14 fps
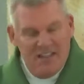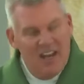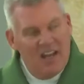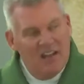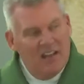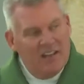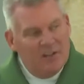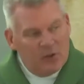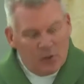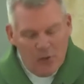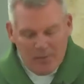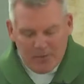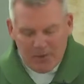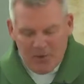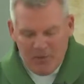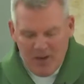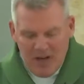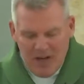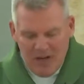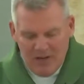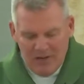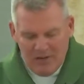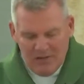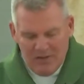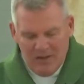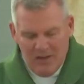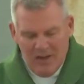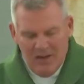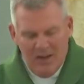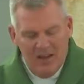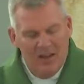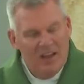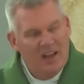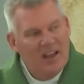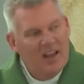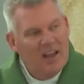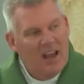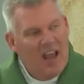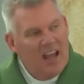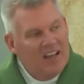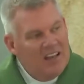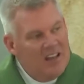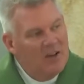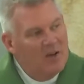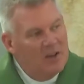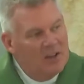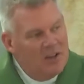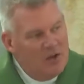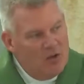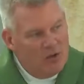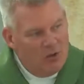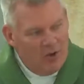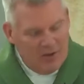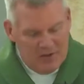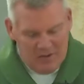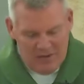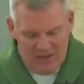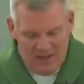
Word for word: daily scripture readings and here at the Eucharist.